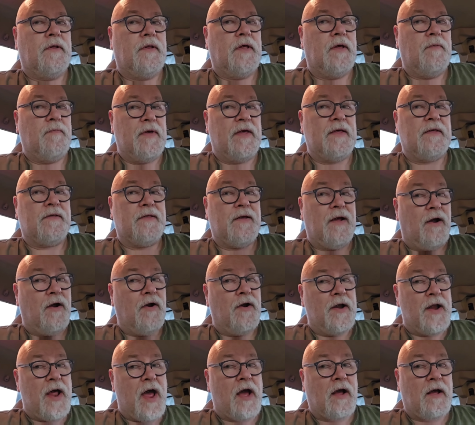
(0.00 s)
it means they are
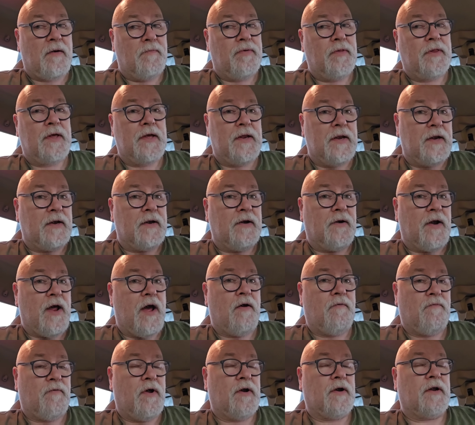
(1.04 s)
not completed. They're
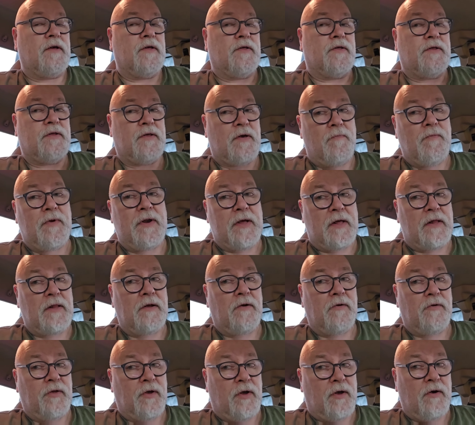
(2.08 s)
not run because somebody
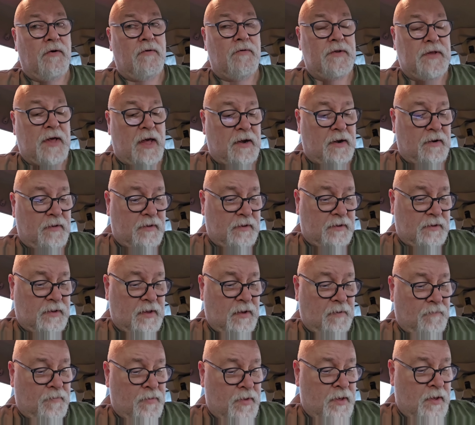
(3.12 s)
cleared the codes out of this
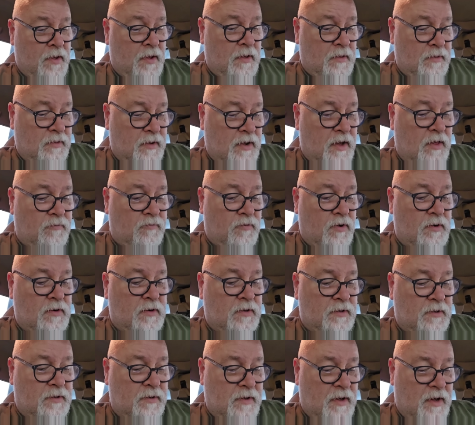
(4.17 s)
thing. The other one,
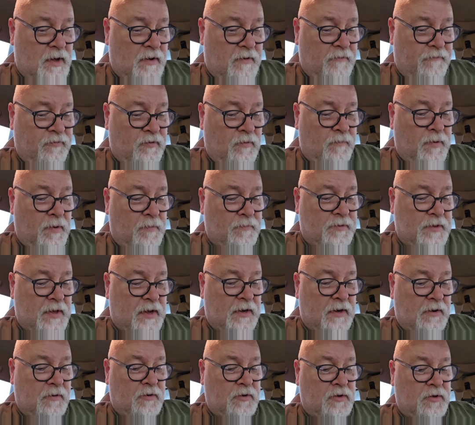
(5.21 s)
uh, fuel pump
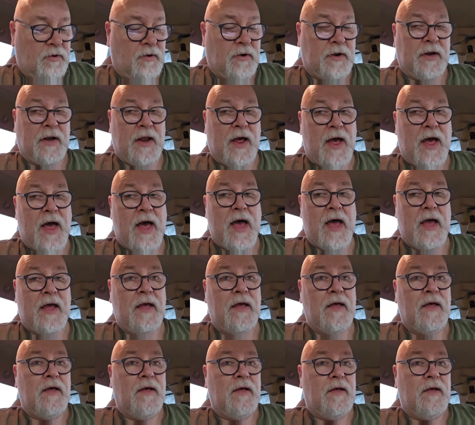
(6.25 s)
secondary circuit high,